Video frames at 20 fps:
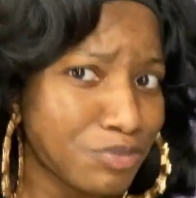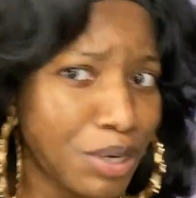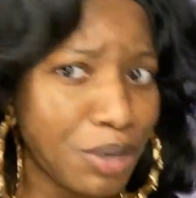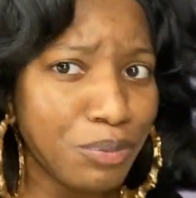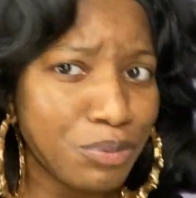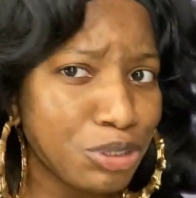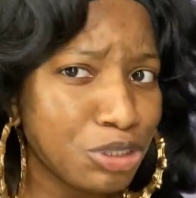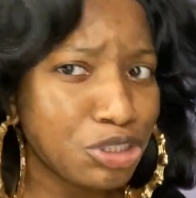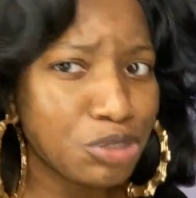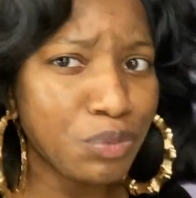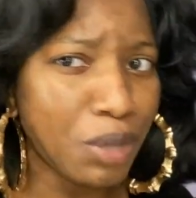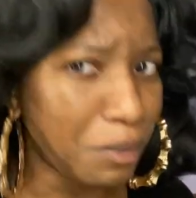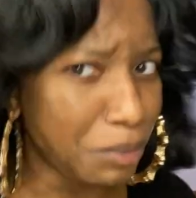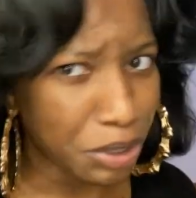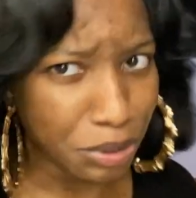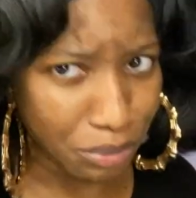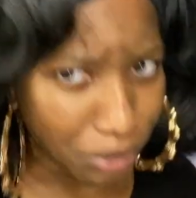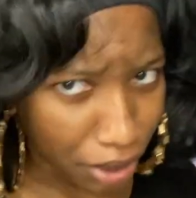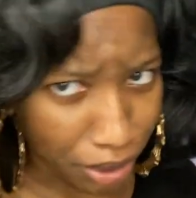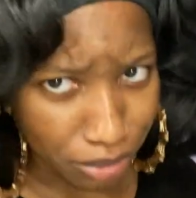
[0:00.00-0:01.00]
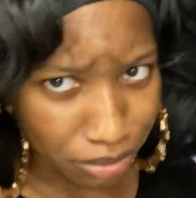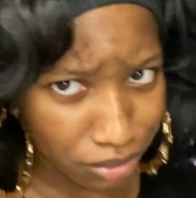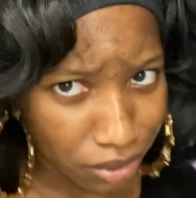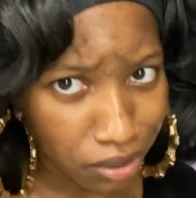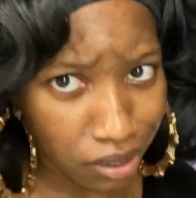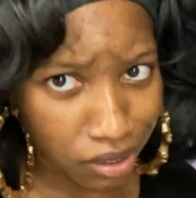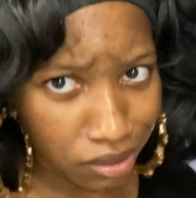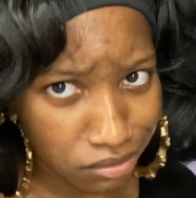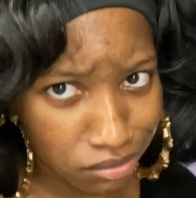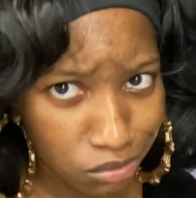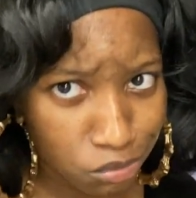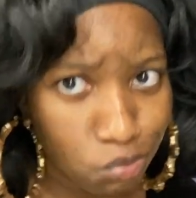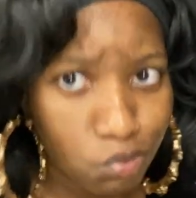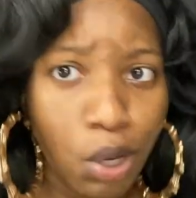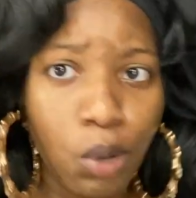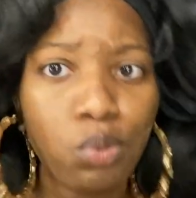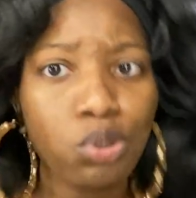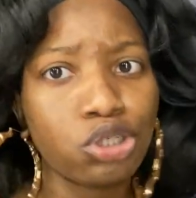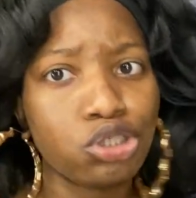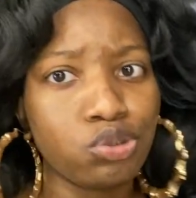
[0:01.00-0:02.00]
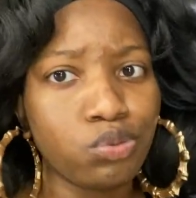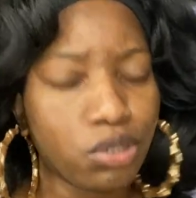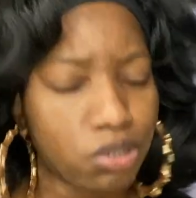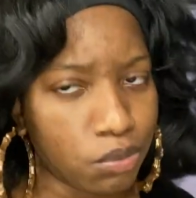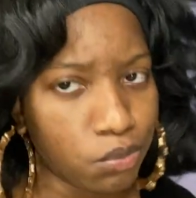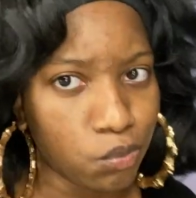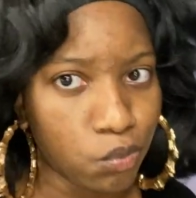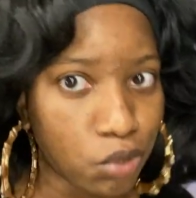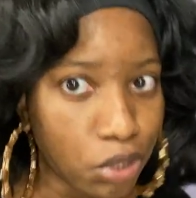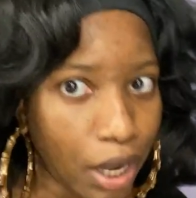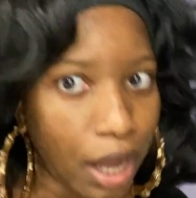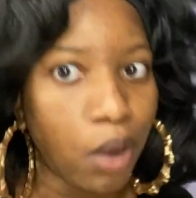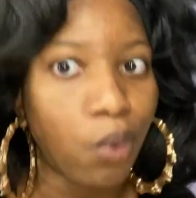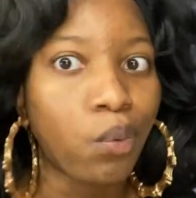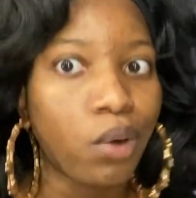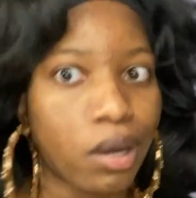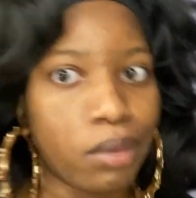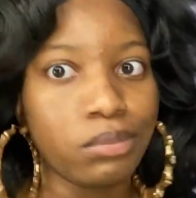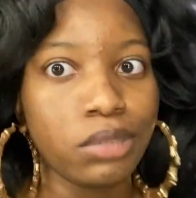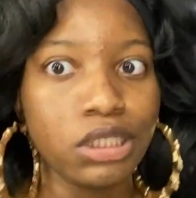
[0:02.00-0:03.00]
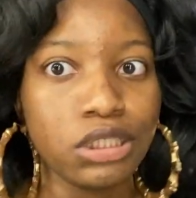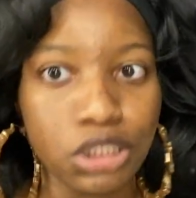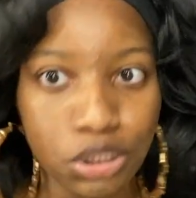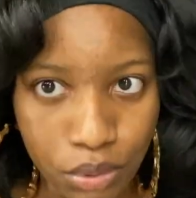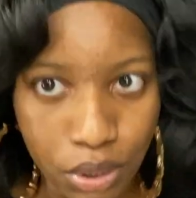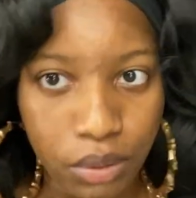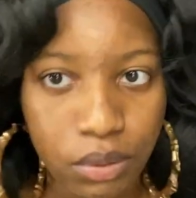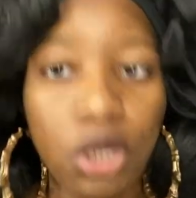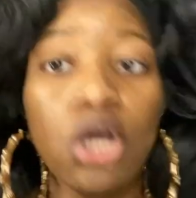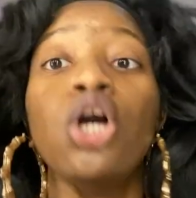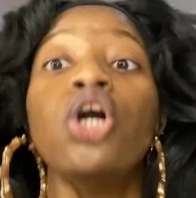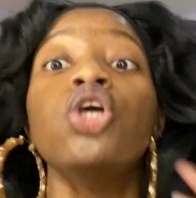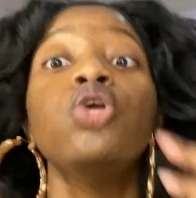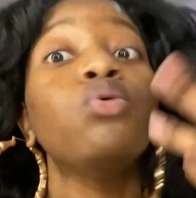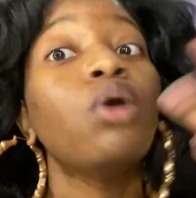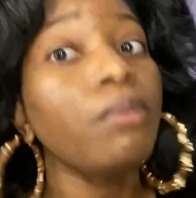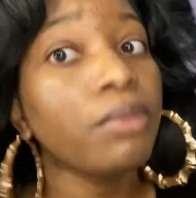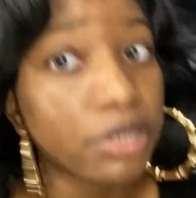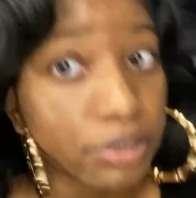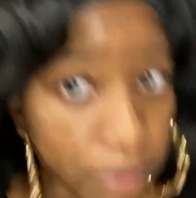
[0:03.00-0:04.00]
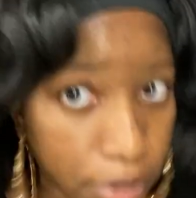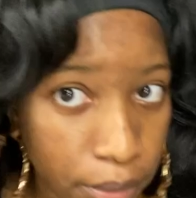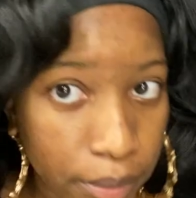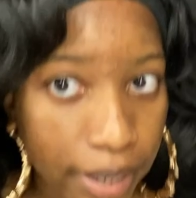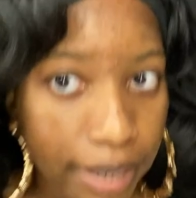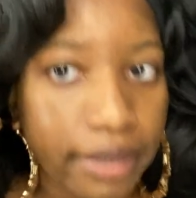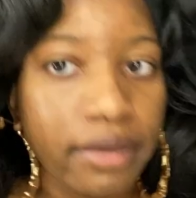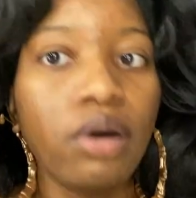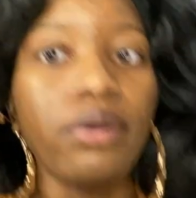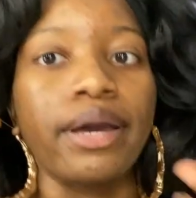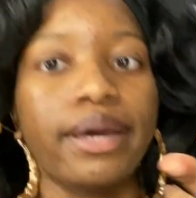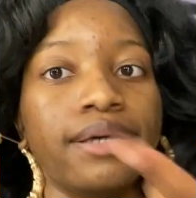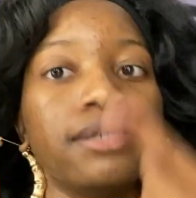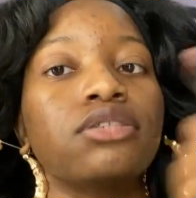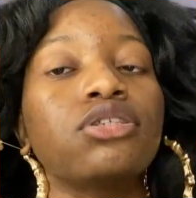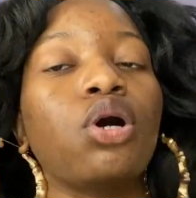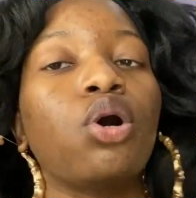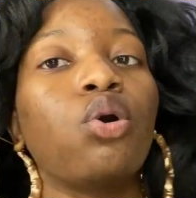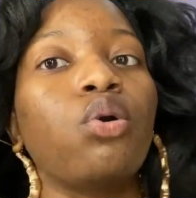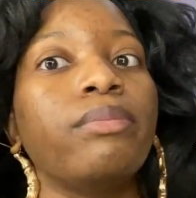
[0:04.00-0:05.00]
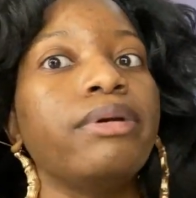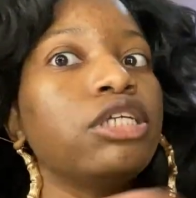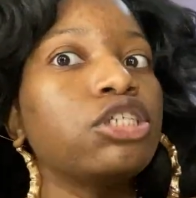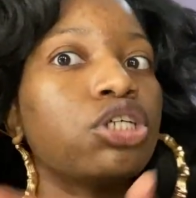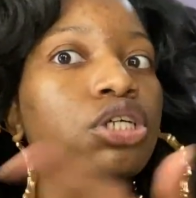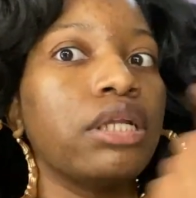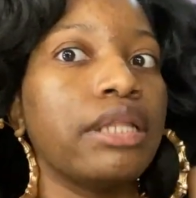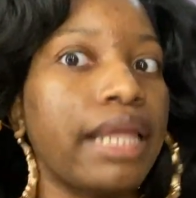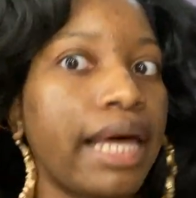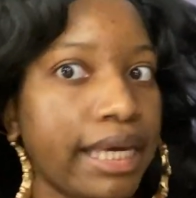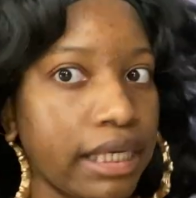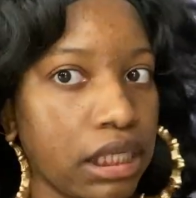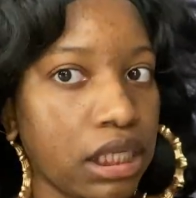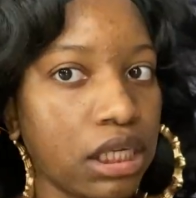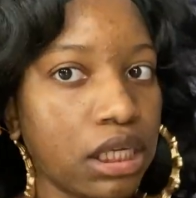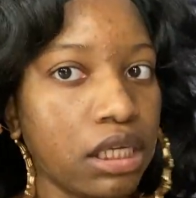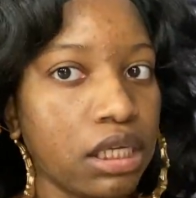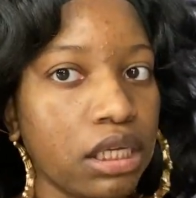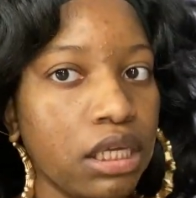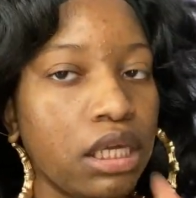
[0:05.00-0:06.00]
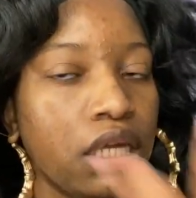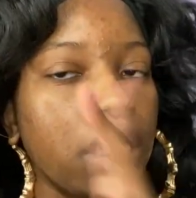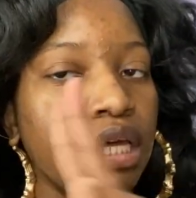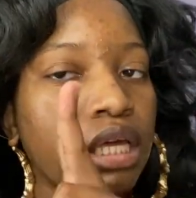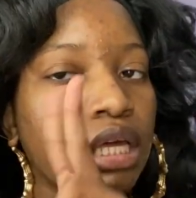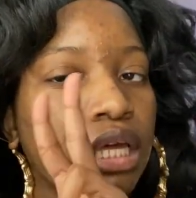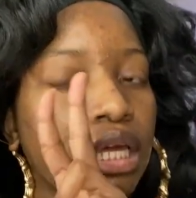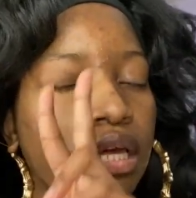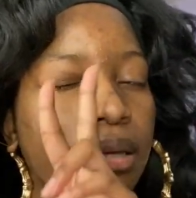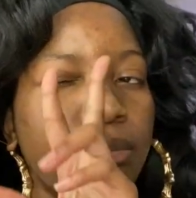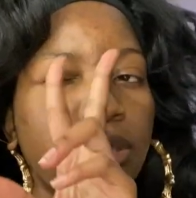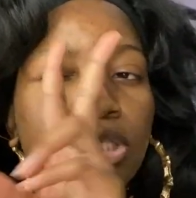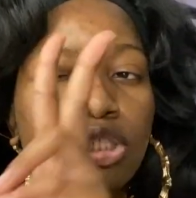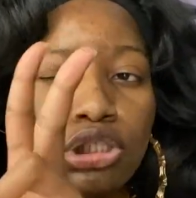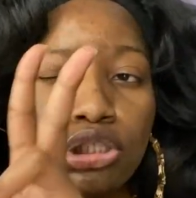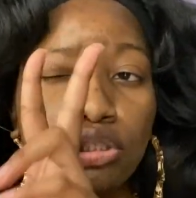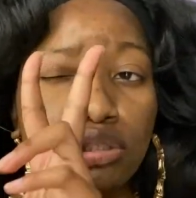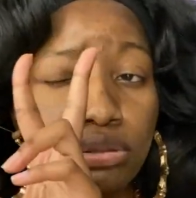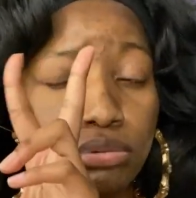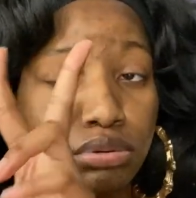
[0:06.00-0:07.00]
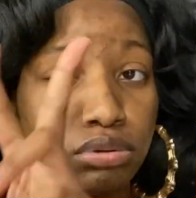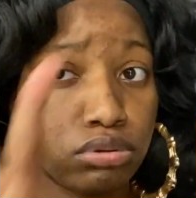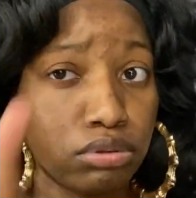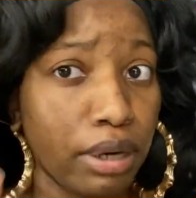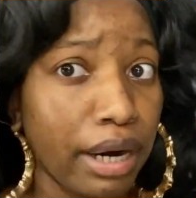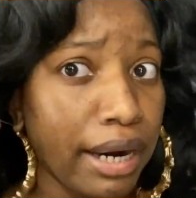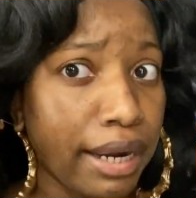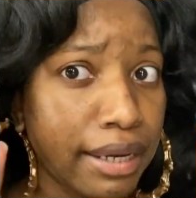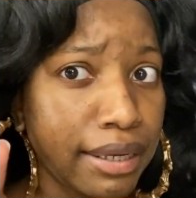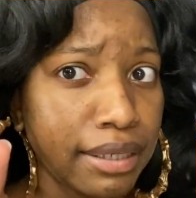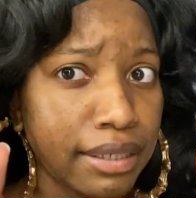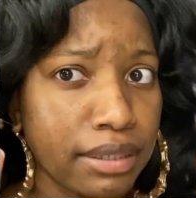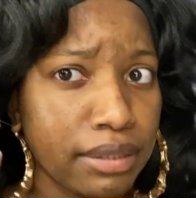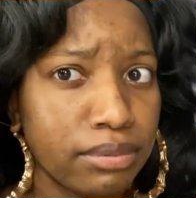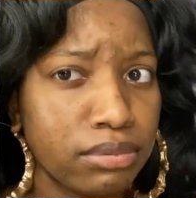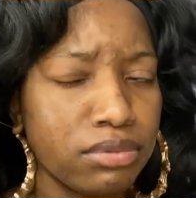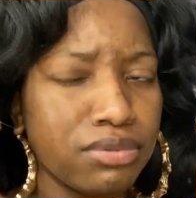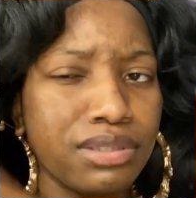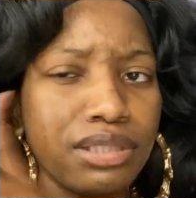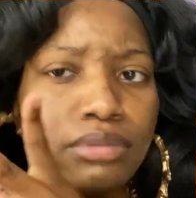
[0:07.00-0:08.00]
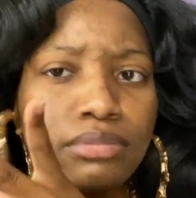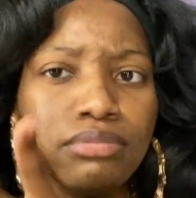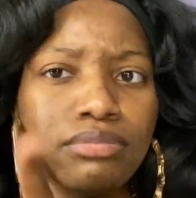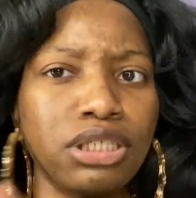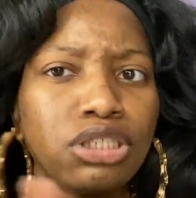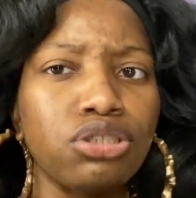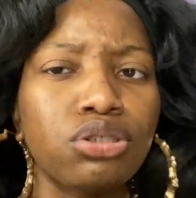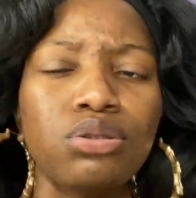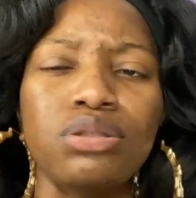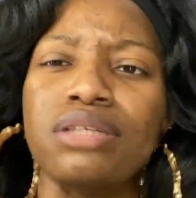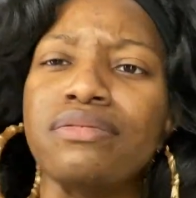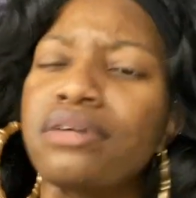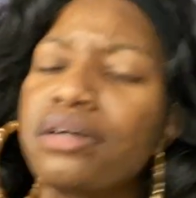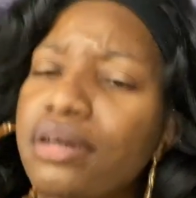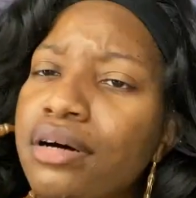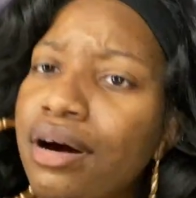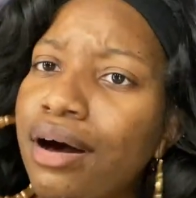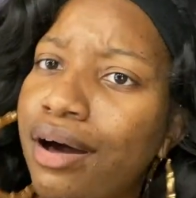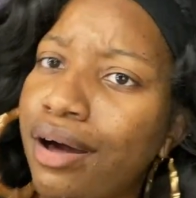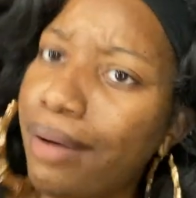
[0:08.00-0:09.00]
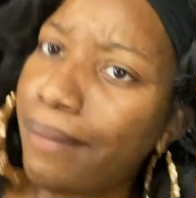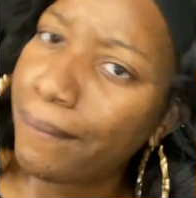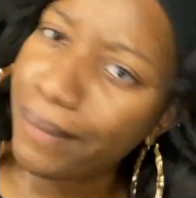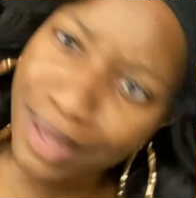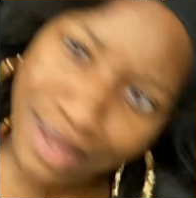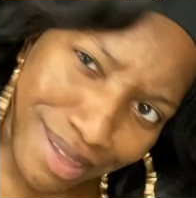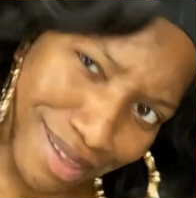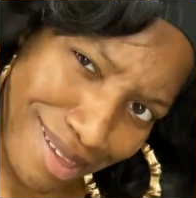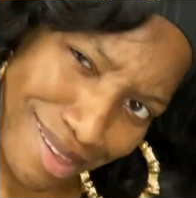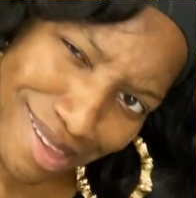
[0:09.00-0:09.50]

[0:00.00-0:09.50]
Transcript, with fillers: why wouldn't you want me to grow okay why wouldn't you want not want me to grow you want me to grow right okay so be sure to like it be sure you subscribe and make sure you leave a comment